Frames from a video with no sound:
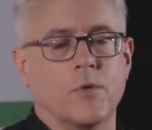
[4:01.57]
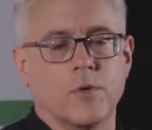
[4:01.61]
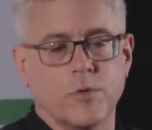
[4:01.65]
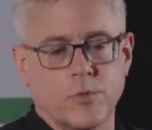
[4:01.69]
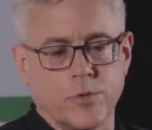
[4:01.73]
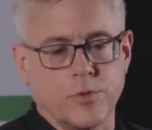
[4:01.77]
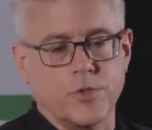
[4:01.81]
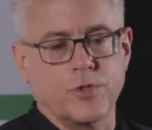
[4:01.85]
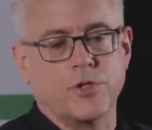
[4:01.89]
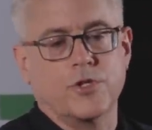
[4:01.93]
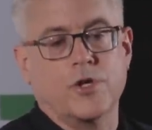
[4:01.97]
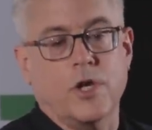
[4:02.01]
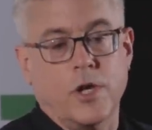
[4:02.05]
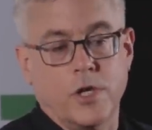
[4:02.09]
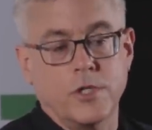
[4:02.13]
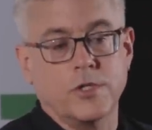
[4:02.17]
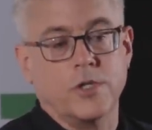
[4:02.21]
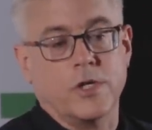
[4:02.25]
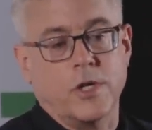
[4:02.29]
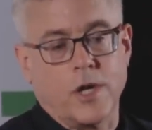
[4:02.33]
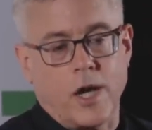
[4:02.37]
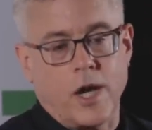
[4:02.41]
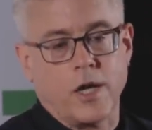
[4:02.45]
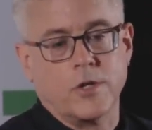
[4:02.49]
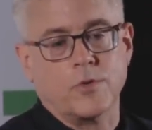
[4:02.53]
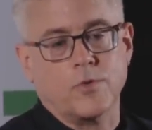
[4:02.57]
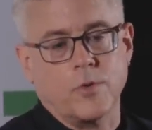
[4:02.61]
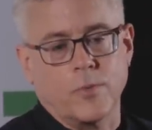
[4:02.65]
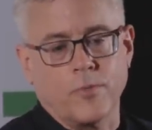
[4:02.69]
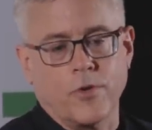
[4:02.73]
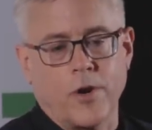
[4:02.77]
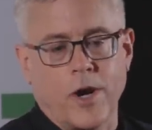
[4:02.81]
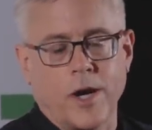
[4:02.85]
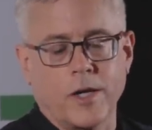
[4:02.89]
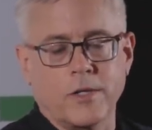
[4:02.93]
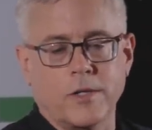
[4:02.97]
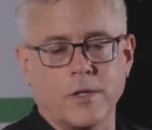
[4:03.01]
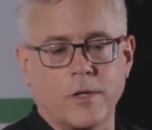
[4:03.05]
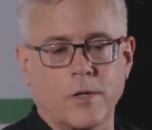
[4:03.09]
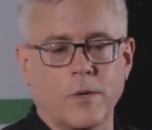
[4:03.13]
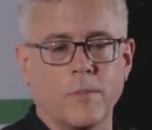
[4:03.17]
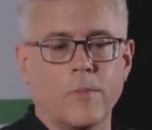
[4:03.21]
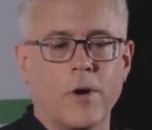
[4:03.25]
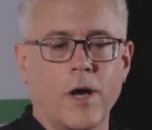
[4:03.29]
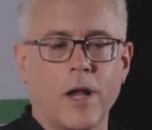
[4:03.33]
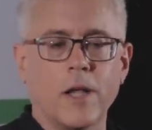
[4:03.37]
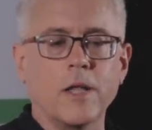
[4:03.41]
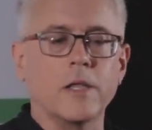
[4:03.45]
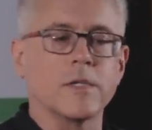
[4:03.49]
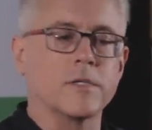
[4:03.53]
which was changing actual practical
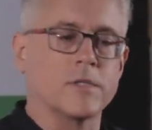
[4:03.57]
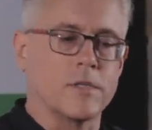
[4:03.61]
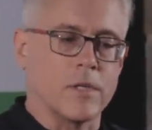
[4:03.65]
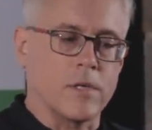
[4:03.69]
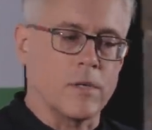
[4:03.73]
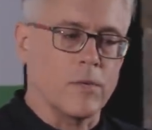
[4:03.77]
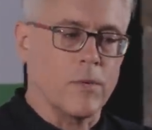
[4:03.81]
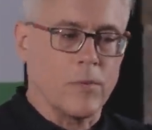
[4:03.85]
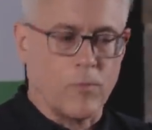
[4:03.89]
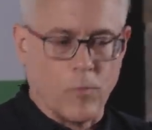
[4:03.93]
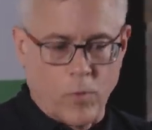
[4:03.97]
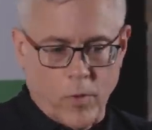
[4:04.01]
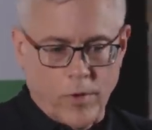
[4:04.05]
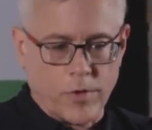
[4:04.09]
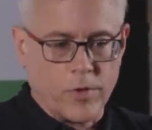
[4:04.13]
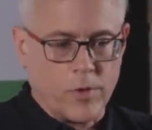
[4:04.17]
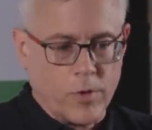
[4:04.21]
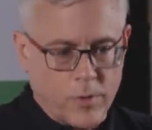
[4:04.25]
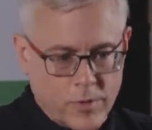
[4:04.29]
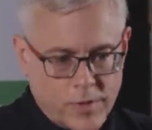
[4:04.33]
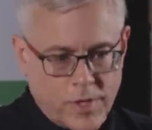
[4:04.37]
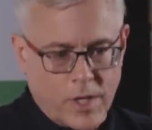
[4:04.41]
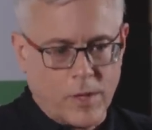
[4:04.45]
policy, whether you